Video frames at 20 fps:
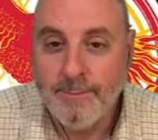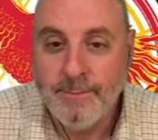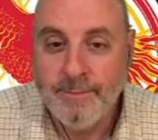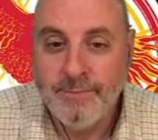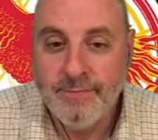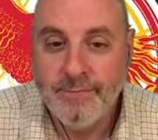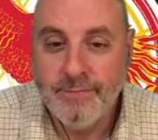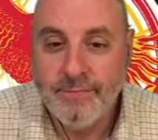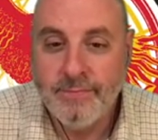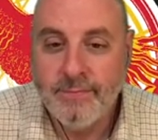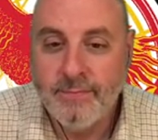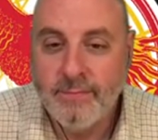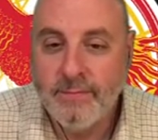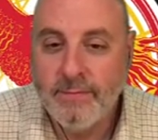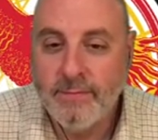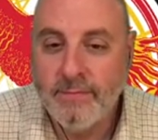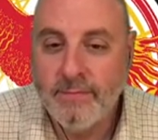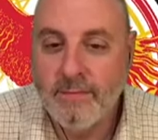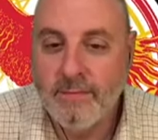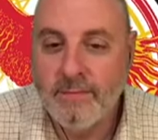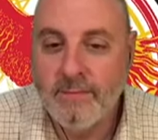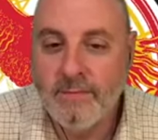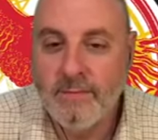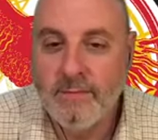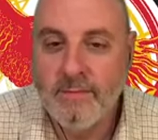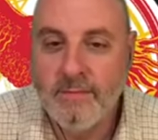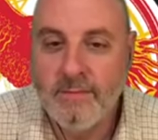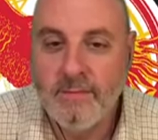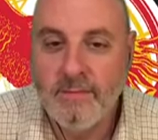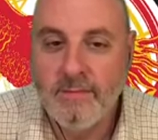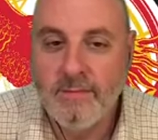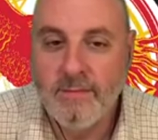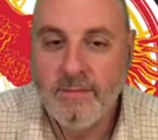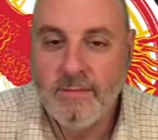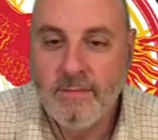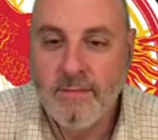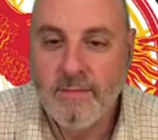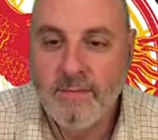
it a chat for folks to check out